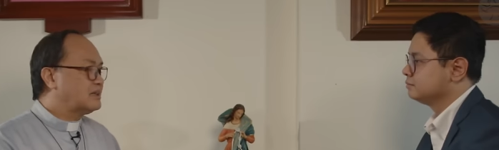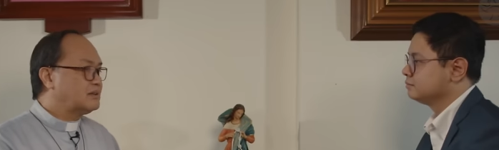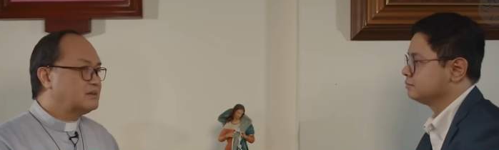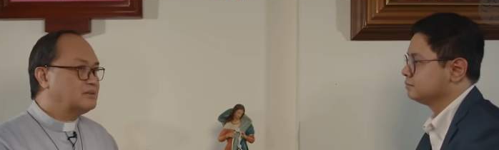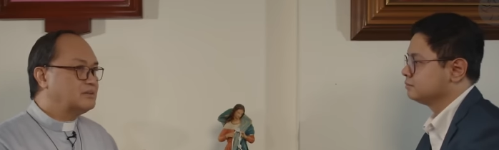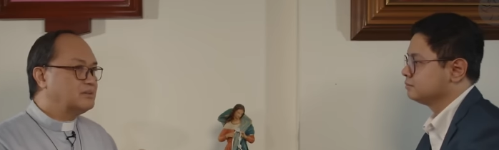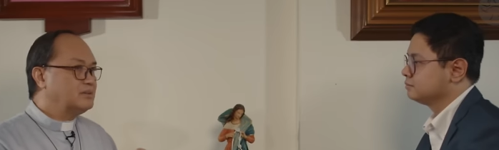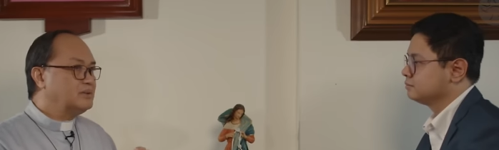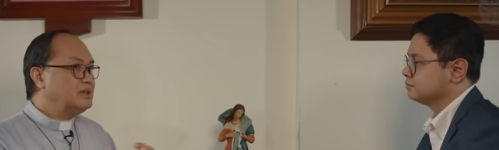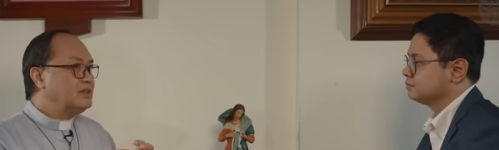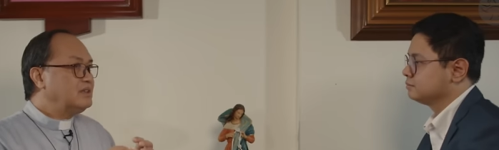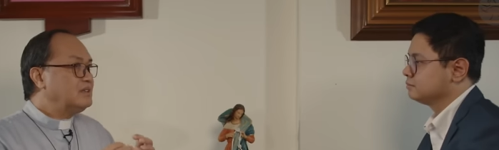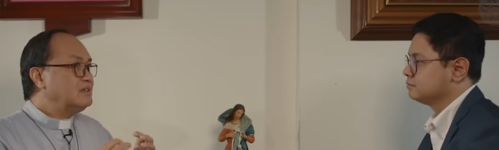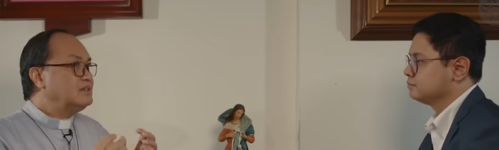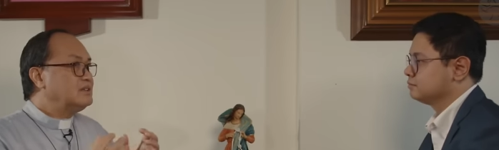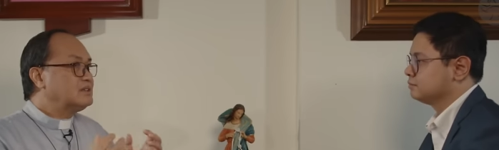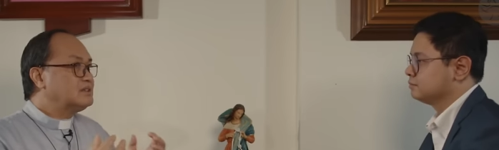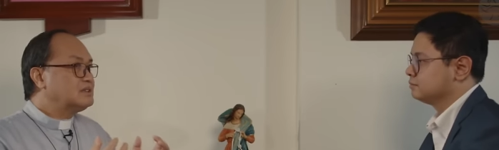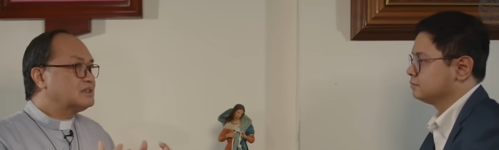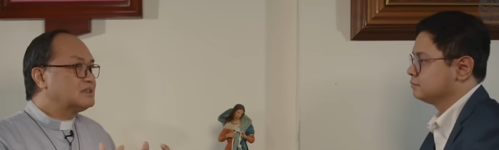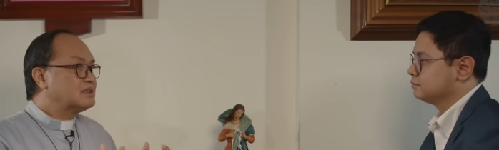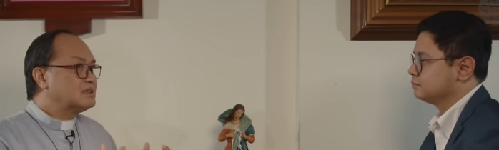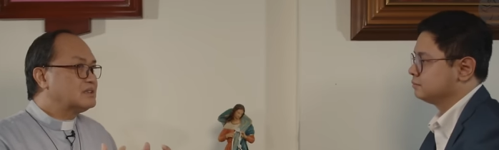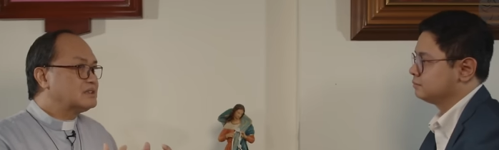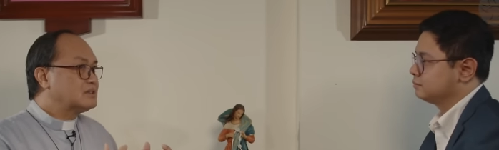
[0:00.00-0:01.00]
Speaker 1: Now, within
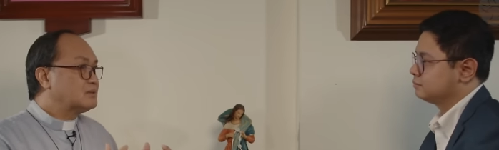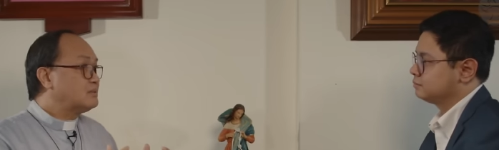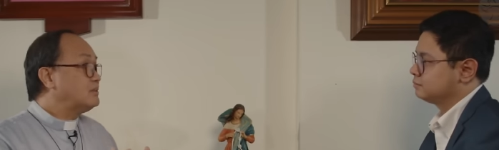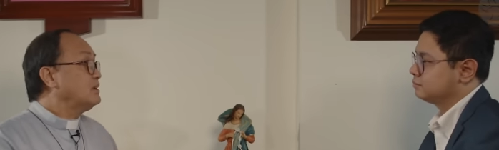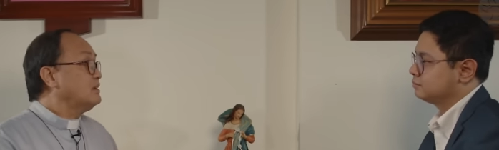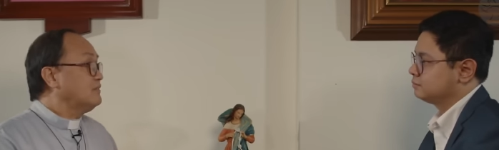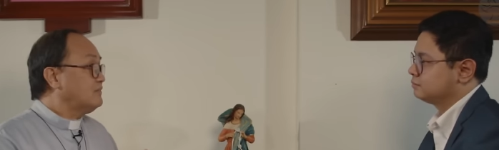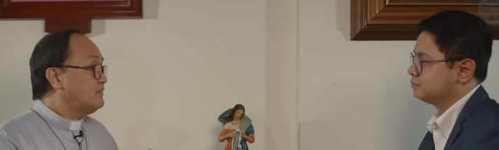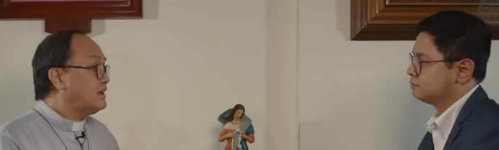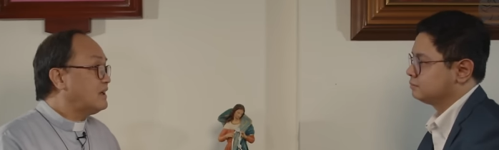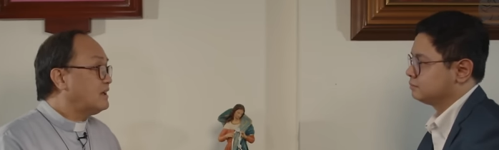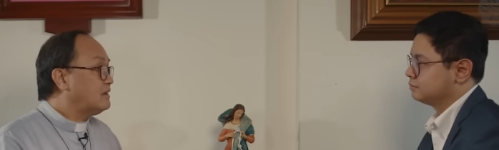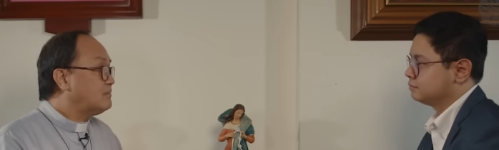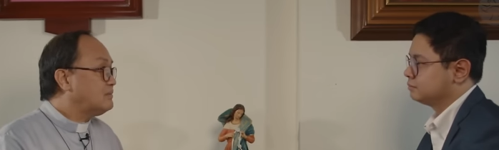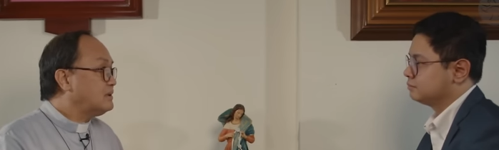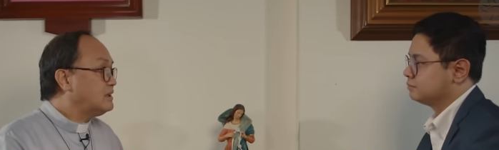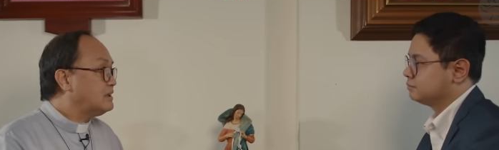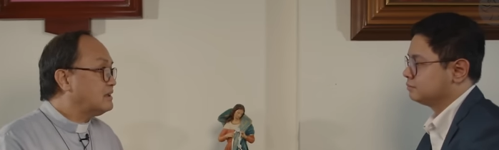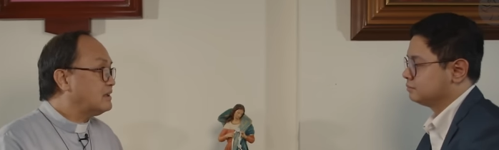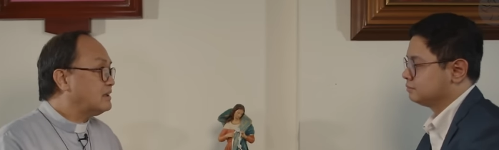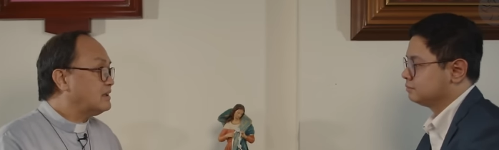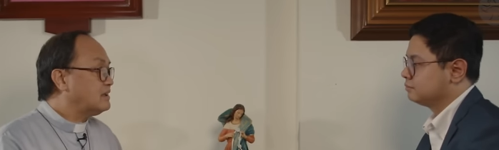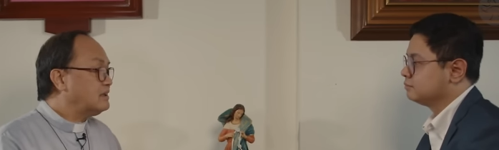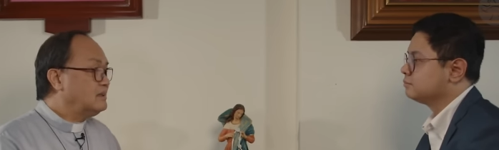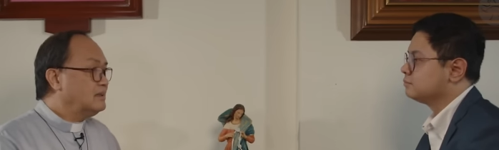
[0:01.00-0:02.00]
the church, we're
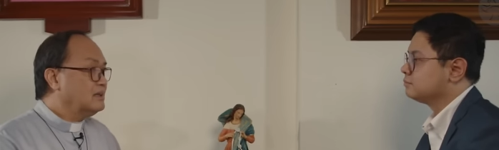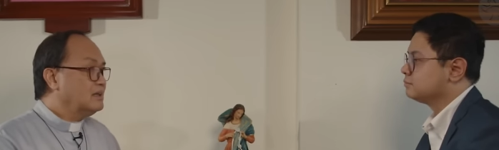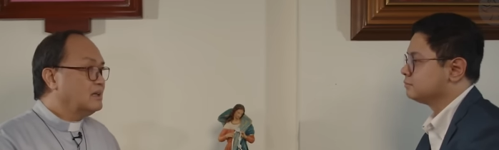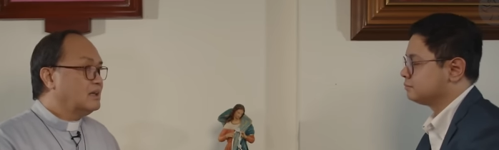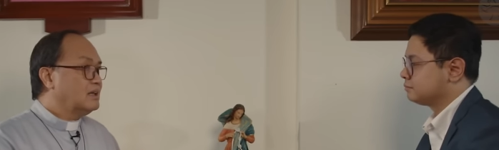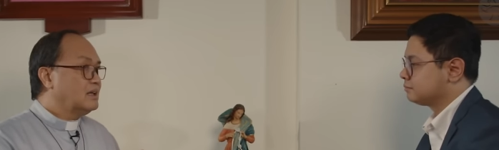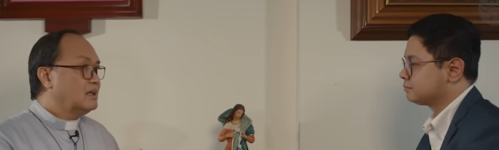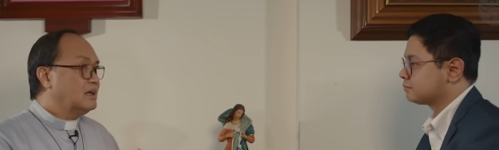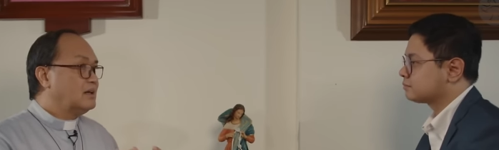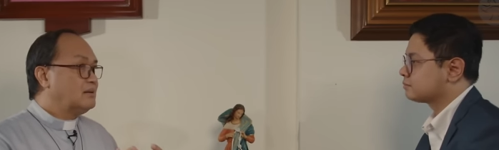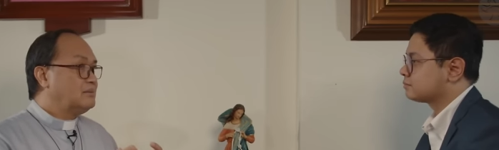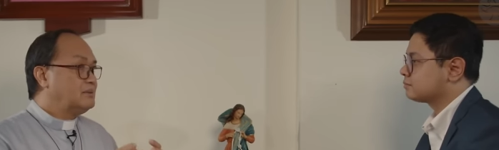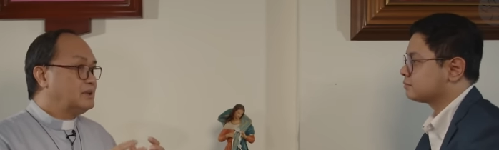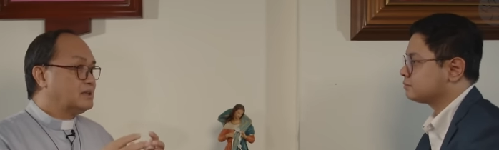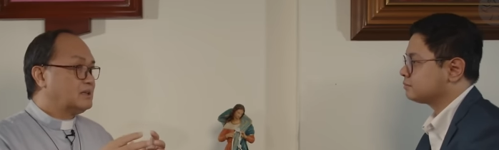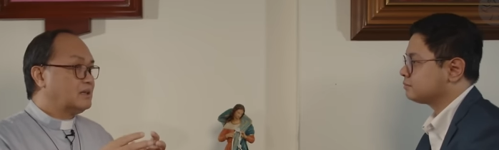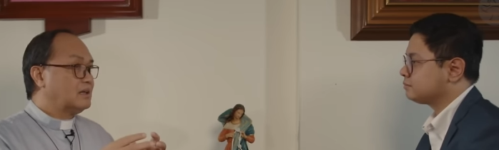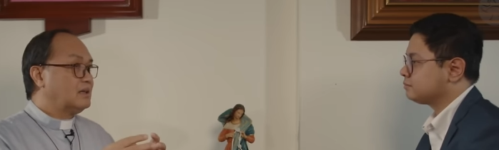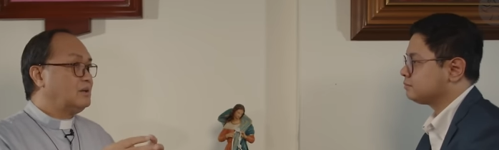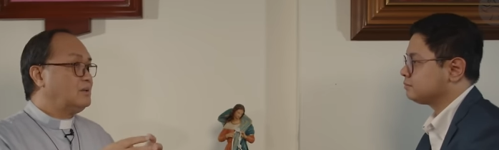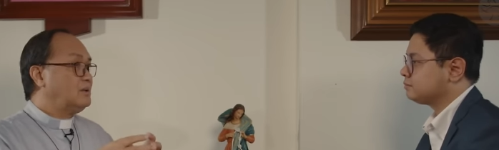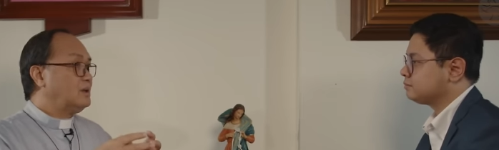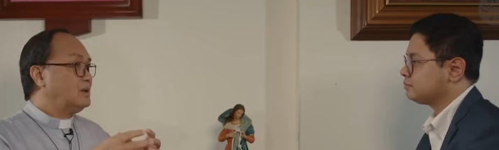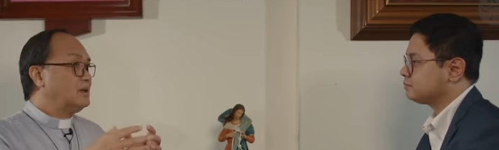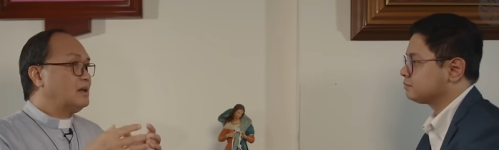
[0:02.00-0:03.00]
family,
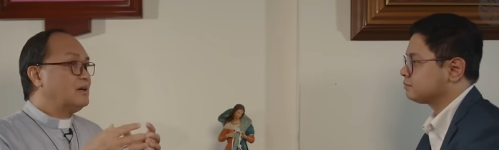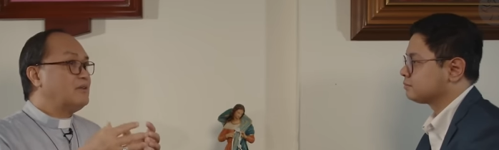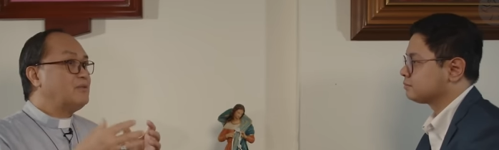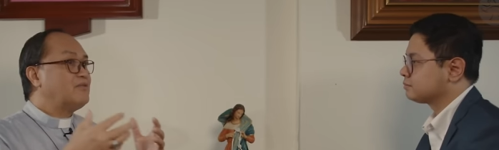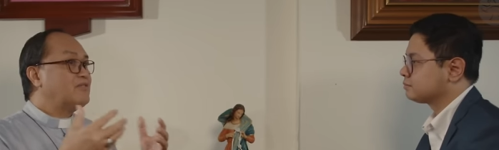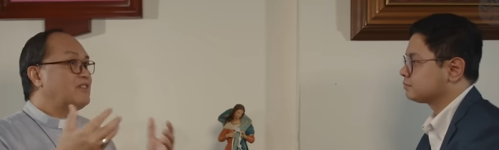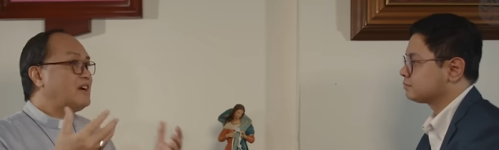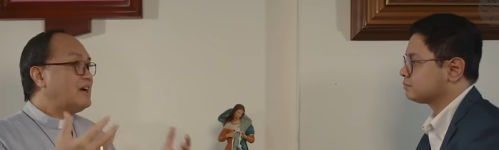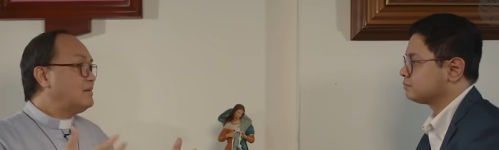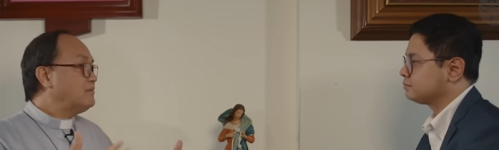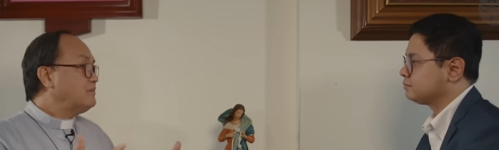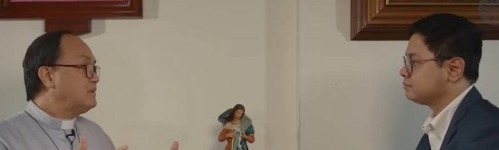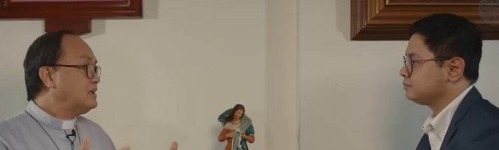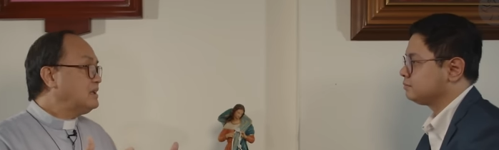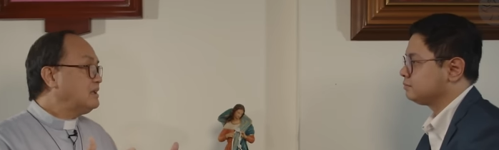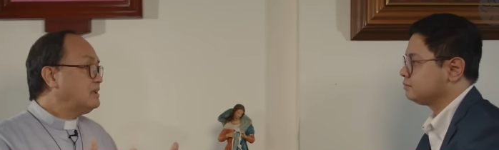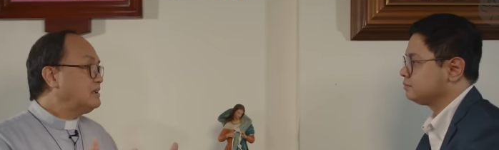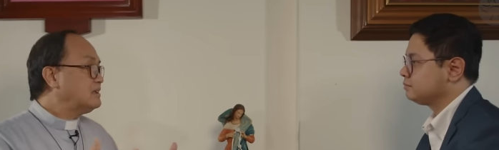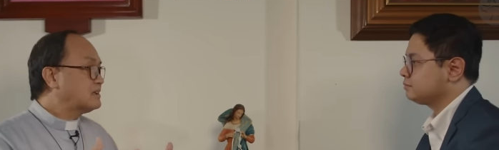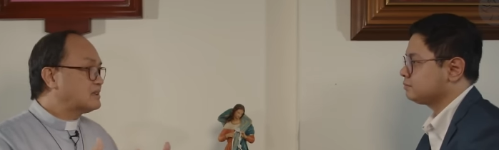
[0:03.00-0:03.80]
but a, family